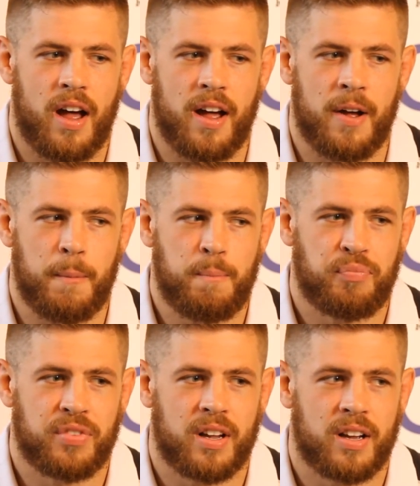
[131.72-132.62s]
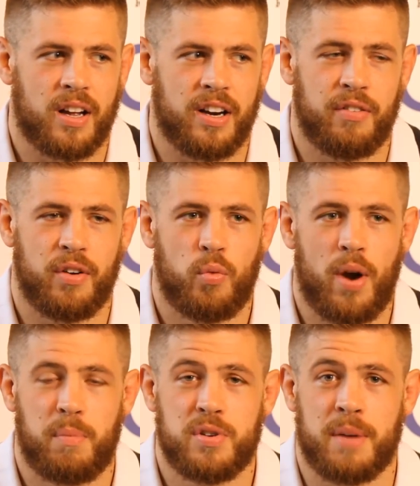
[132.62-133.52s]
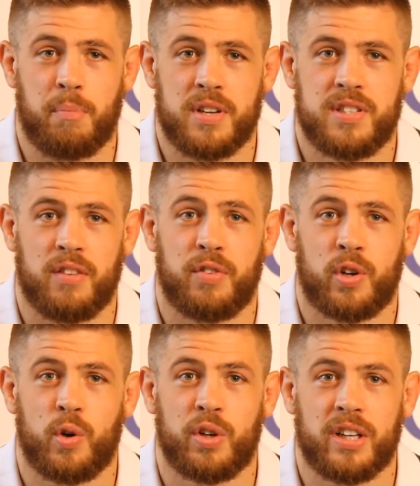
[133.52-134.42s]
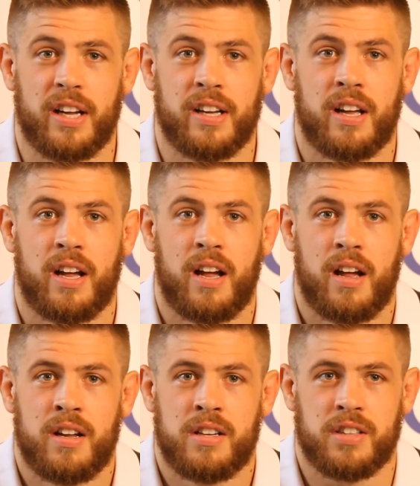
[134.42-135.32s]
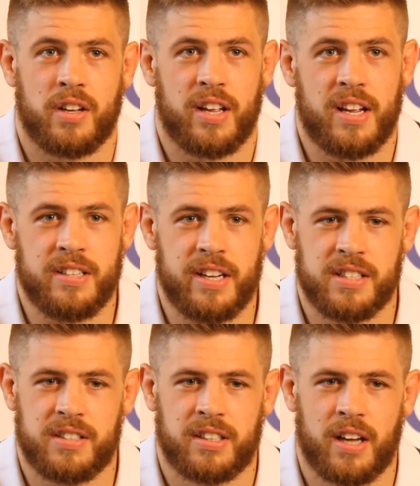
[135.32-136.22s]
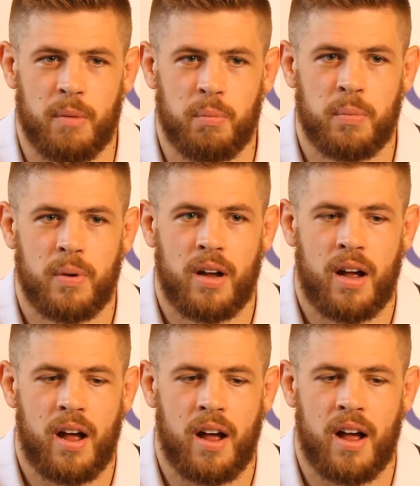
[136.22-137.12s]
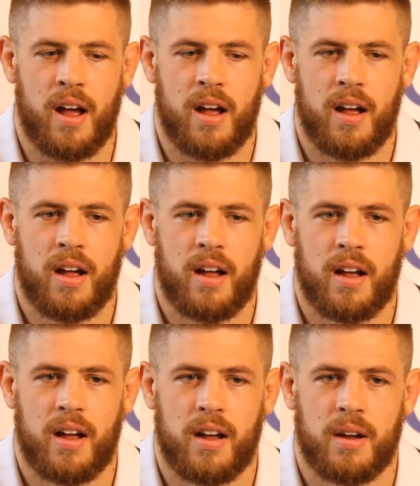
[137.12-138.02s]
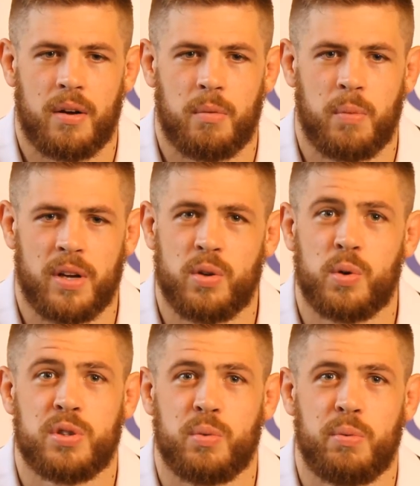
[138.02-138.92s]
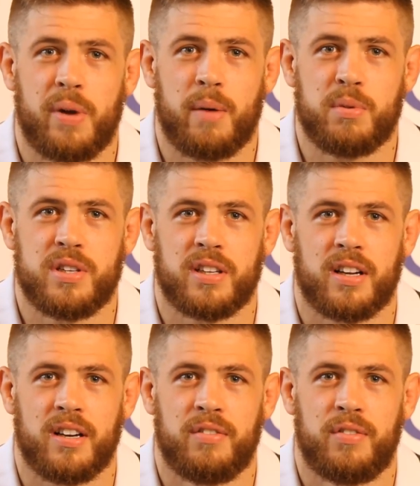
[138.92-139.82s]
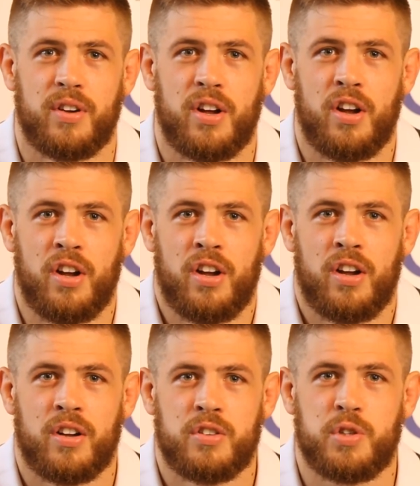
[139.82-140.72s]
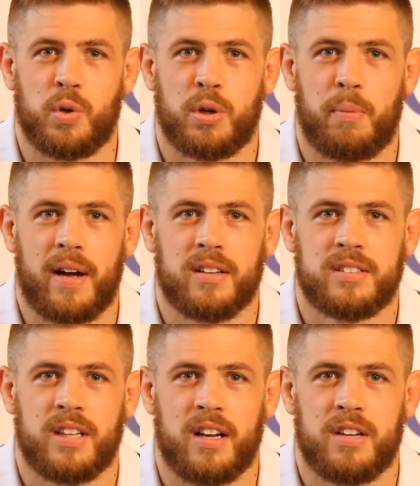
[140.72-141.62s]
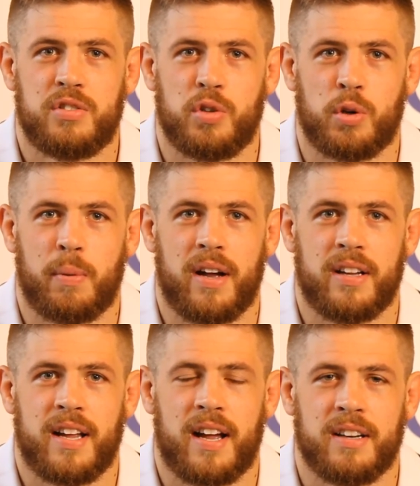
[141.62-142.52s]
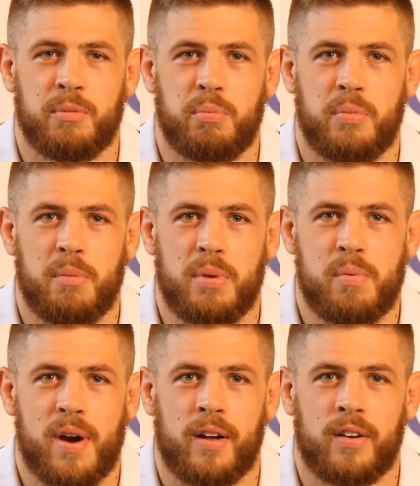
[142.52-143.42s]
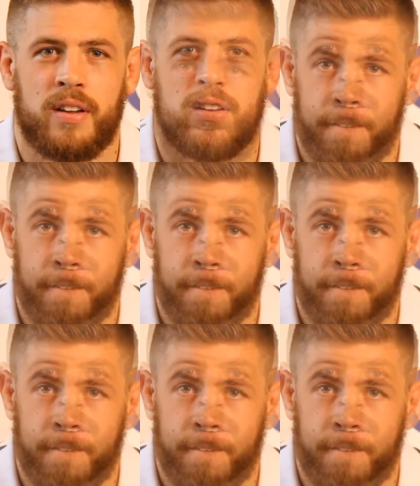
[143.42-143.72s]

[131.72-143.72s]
kind of represent myself accordingly, so that in years to come, my daughter will be able to kind of talk about her dad and be proud.